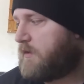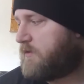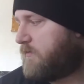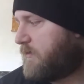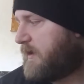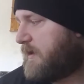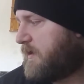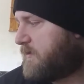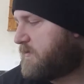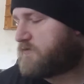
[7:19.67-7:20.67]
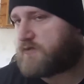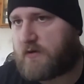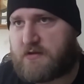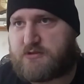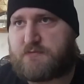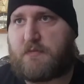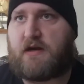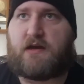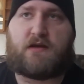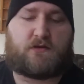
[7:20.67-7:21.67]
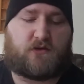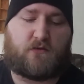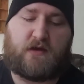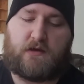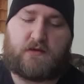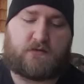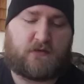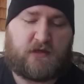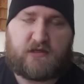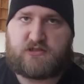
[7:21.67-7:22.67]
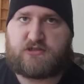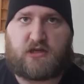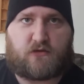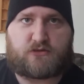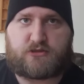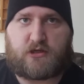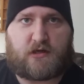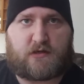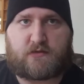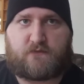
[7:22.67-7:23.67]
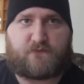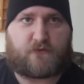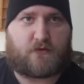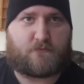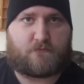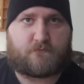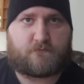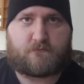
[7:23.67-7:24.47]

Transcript: You had trench mind, you had shell shock from,